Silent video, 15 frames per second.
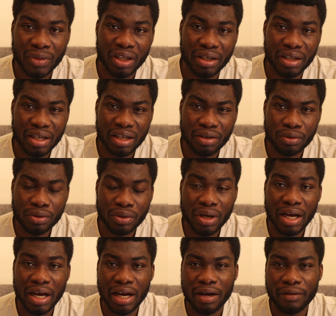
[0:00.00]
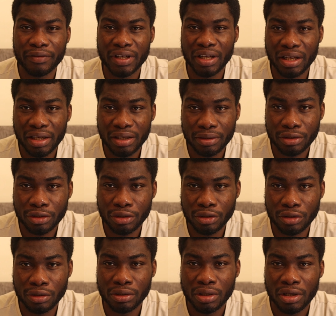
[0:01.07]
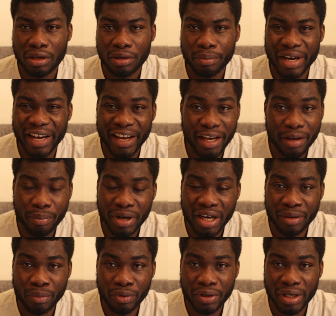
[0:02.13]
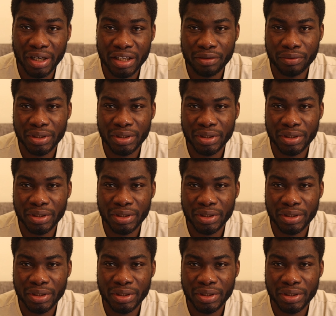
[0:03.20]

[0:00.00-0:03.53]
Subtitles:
And then I also have the links to my API booklet,